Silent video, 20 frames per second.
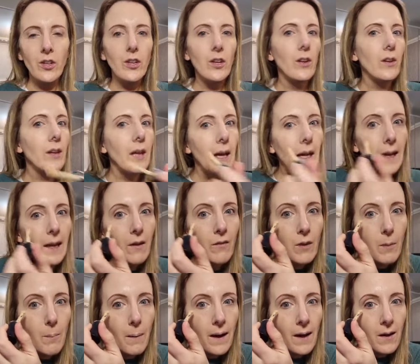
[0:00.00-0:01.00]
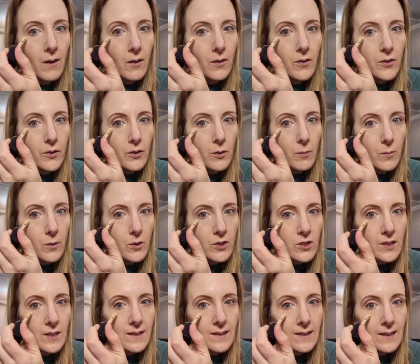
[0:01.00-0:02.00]
Like if you pack on too
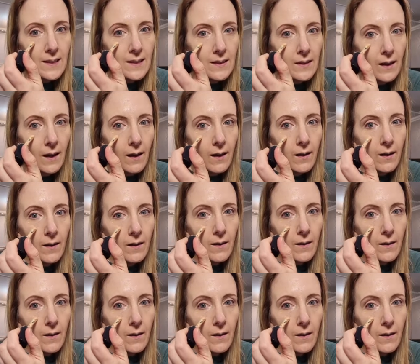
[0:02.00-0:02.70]
much concealer,